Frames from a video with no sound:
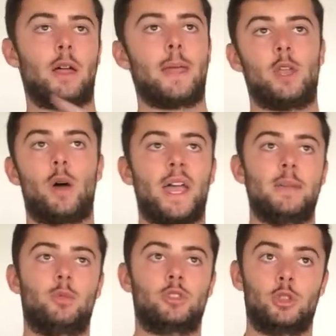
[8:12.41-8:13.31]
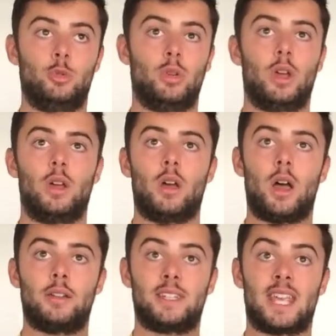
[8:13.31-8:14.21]
and they're not able
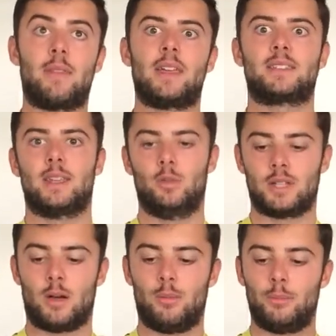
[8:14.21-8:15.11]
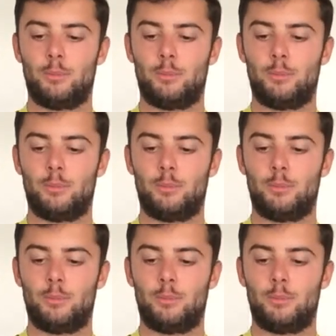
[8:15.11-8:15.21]
to get their skills out